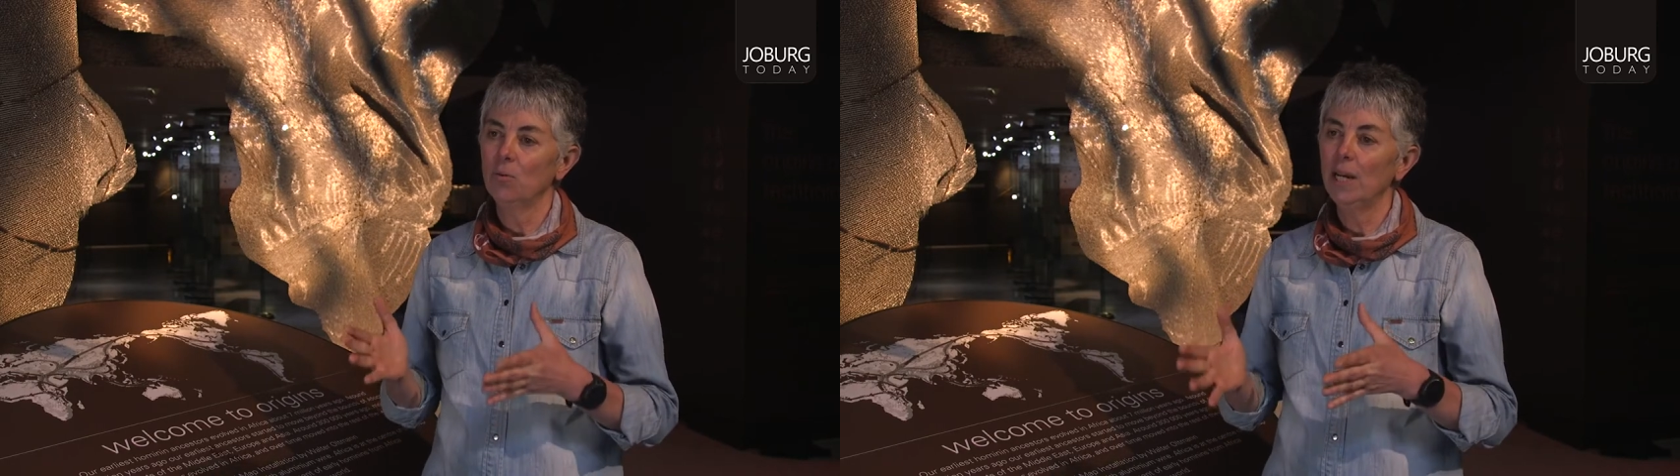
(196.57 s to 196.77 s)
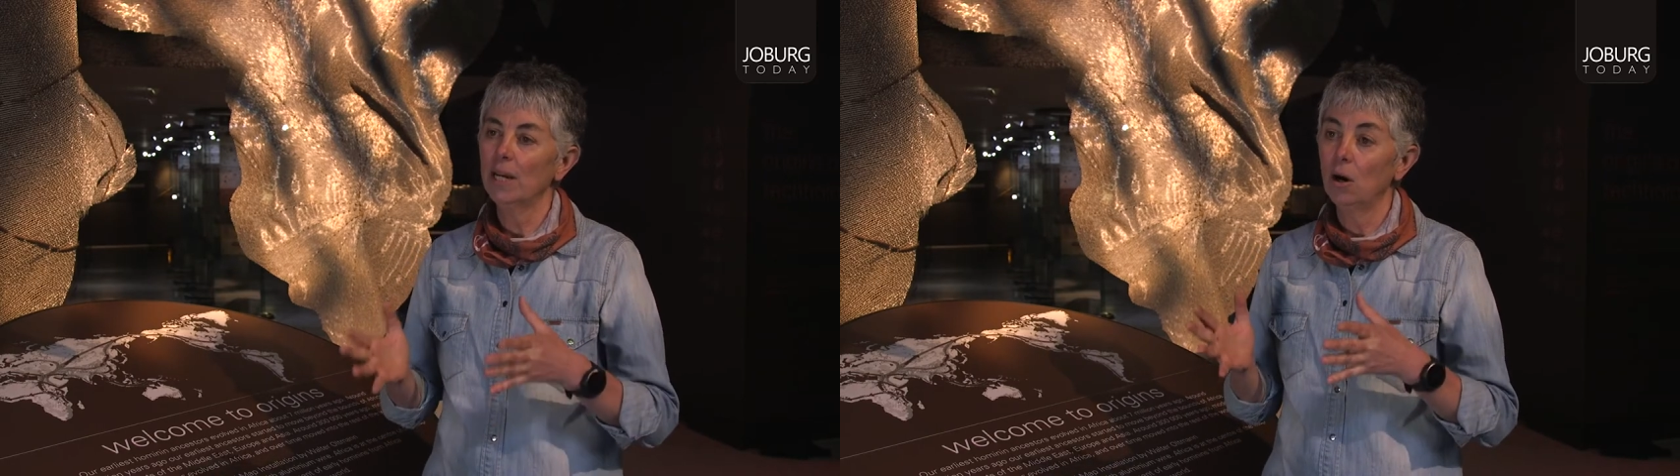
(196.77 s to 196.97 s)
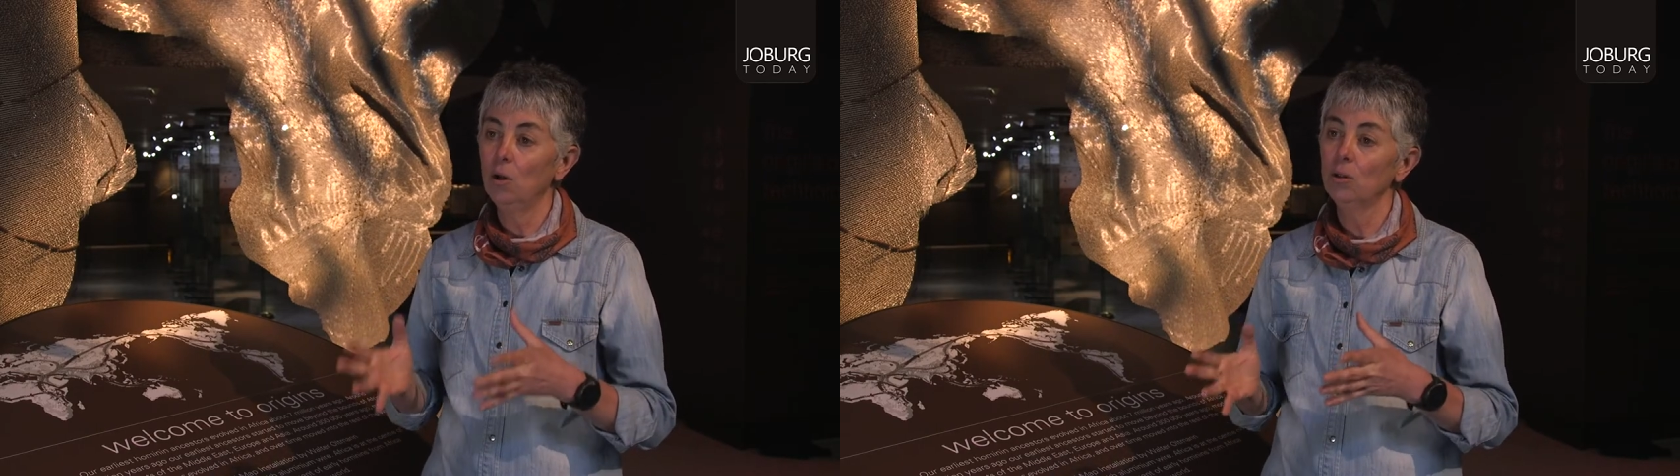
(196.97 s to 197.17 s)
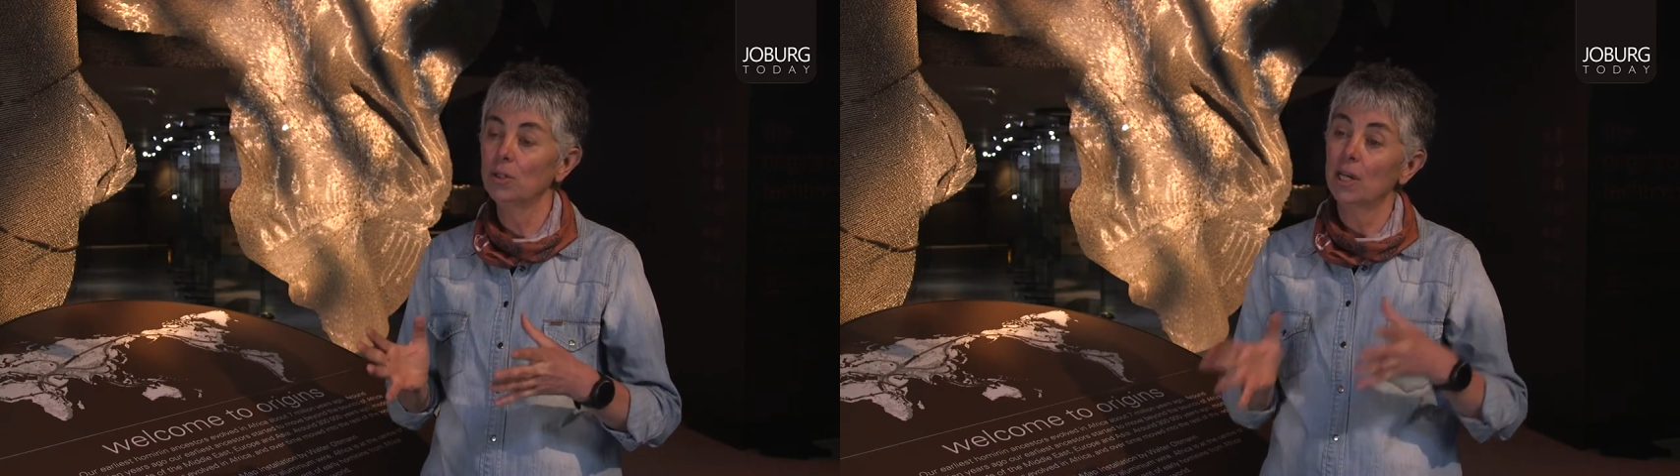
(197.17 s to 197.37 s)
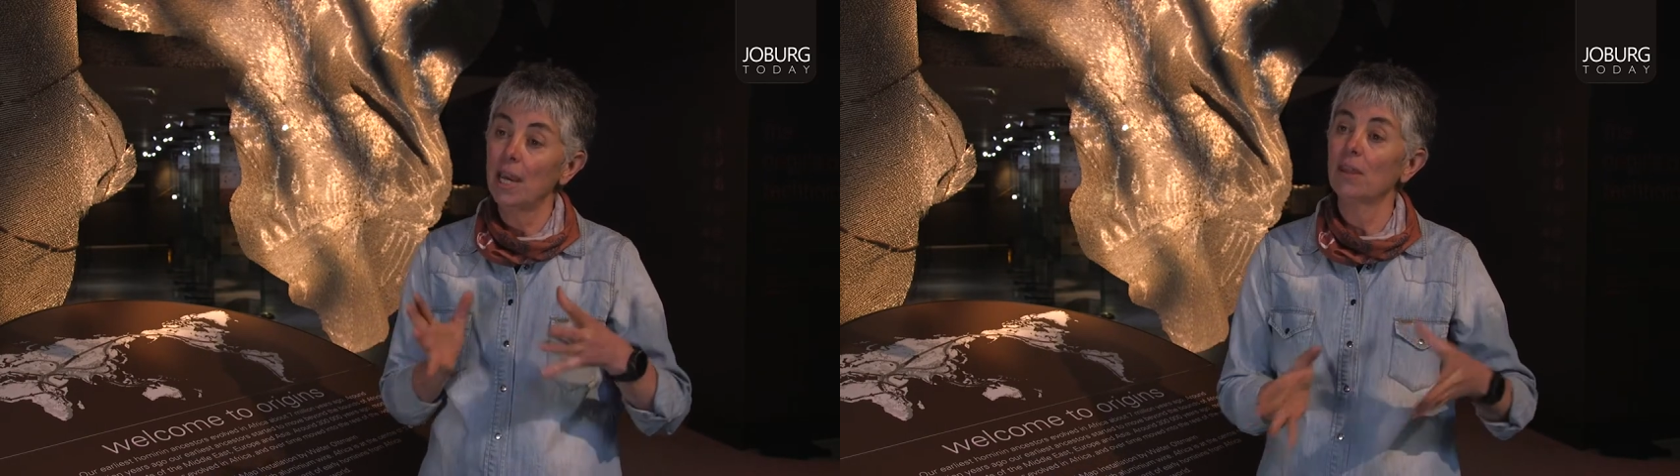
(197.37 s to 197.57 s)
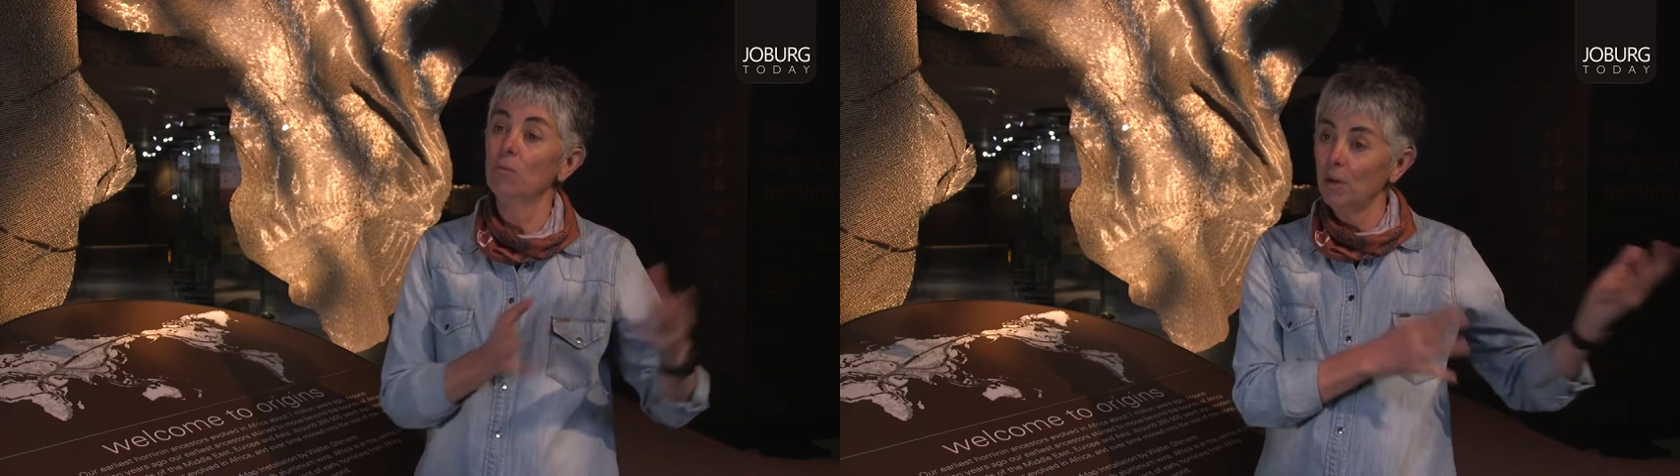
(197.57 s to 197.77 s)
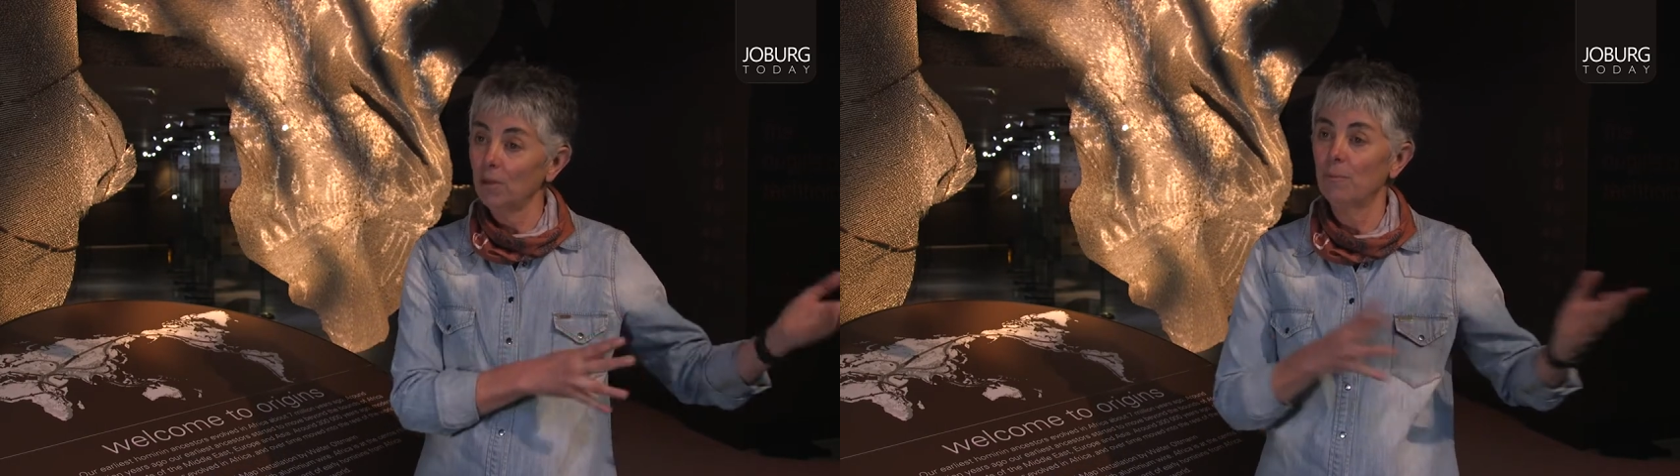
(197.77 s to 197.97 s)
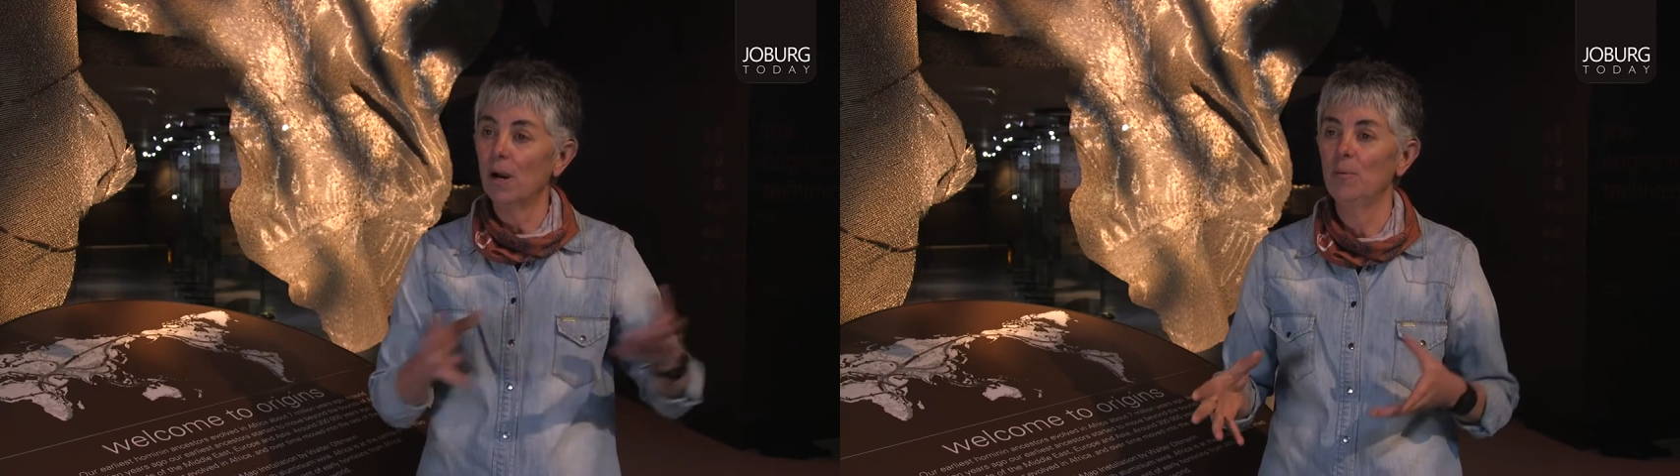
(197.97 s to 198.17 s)
we can hold together
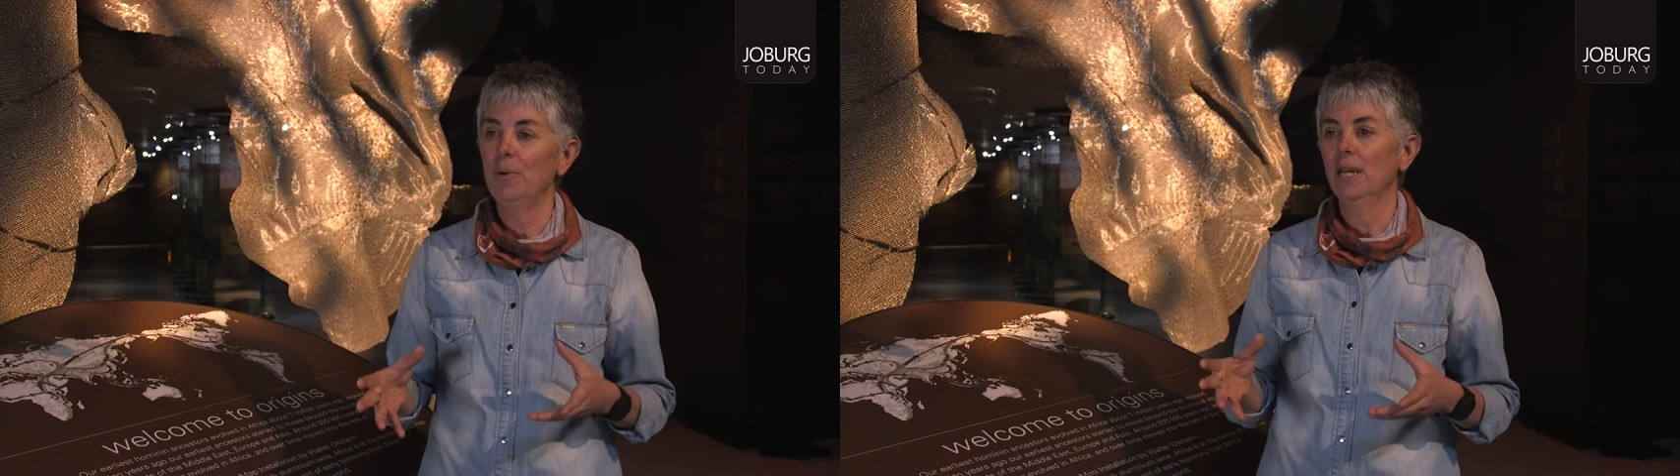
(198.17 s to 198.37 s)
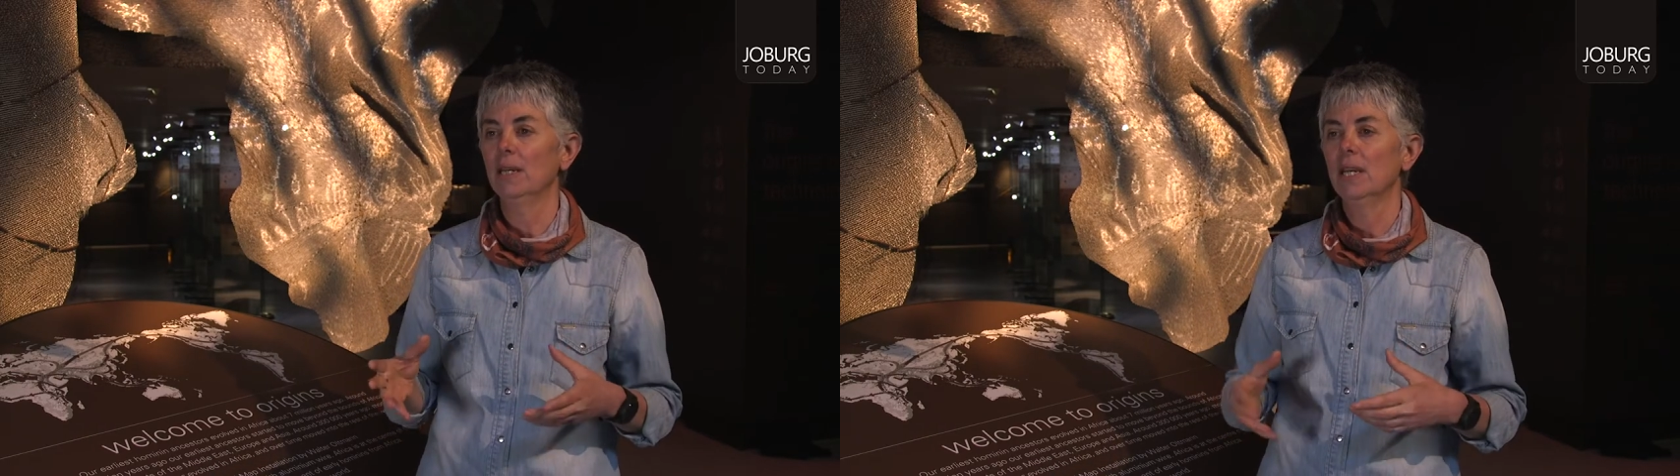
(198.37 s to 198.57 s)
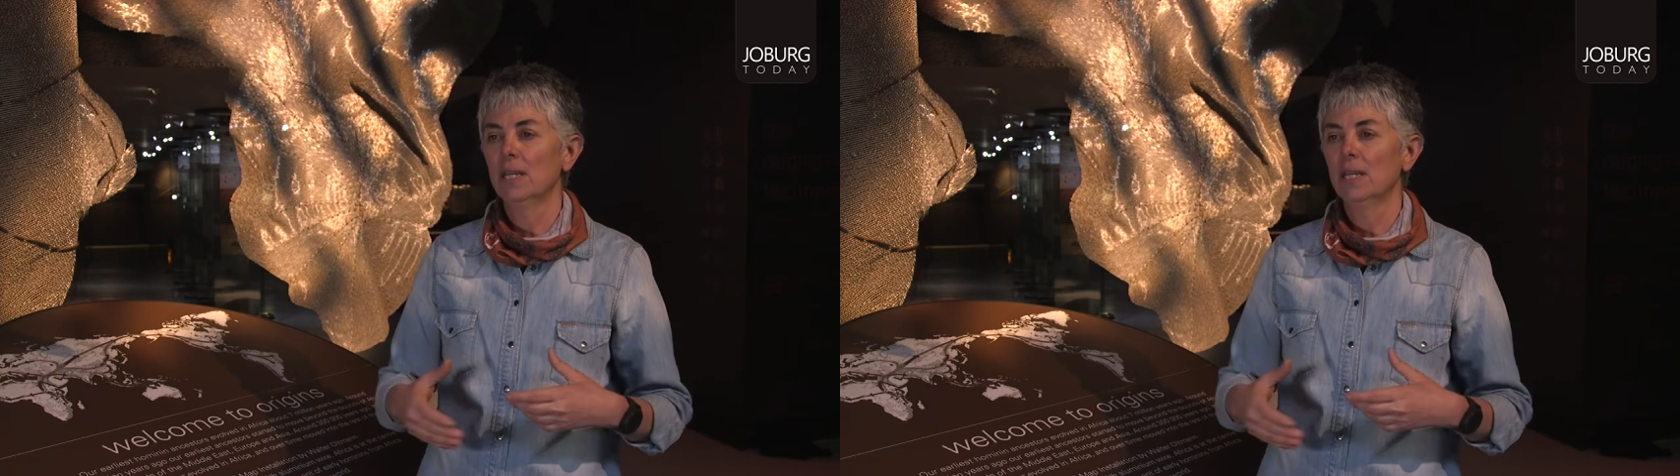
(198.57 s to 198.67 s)
with Maropeng